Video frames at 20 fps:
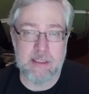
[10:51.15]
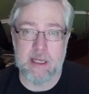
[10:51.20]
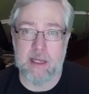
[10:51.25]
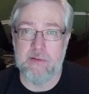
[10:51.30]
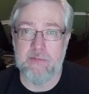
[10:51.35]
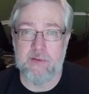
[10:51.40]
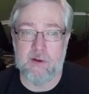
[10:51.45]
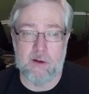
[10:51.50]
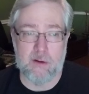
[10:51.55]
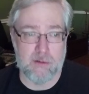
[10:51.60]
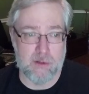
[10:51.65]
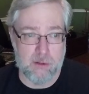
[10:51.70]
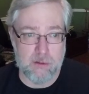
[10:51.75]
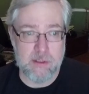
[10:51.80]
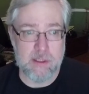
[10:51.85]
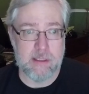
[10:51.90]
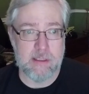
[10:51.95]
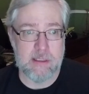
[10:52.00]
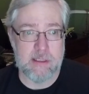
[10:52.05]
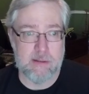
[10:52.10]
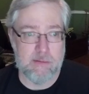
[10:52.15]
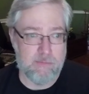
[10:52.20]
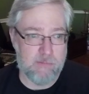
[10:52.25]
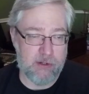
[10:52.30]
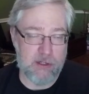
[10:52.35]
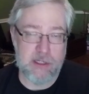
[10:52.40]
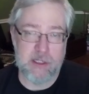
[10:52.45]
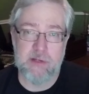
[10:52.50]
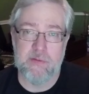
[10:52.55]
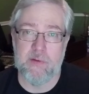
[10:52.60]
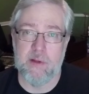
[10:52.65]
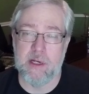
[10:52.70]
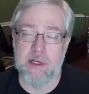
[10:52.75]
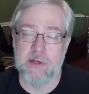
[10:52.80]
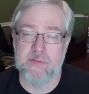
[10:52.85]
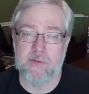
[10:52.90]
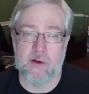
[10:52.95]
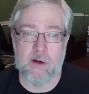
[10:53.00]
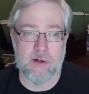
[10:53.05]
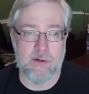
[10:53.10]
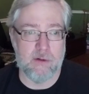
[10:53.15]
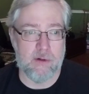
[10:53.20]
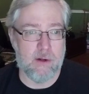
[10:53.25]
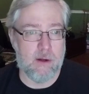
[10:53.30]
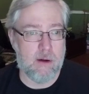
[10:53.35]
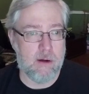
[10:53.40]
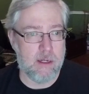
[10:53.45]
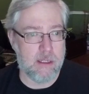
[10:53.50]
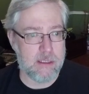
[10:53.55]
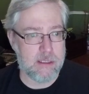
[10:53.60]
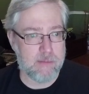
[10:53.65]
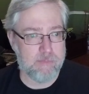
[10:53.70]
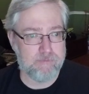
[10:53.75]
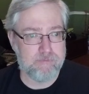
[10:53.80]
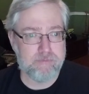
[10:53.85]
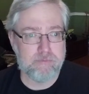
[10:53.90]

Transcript: say Faulkner since we just finished Faulkner in August,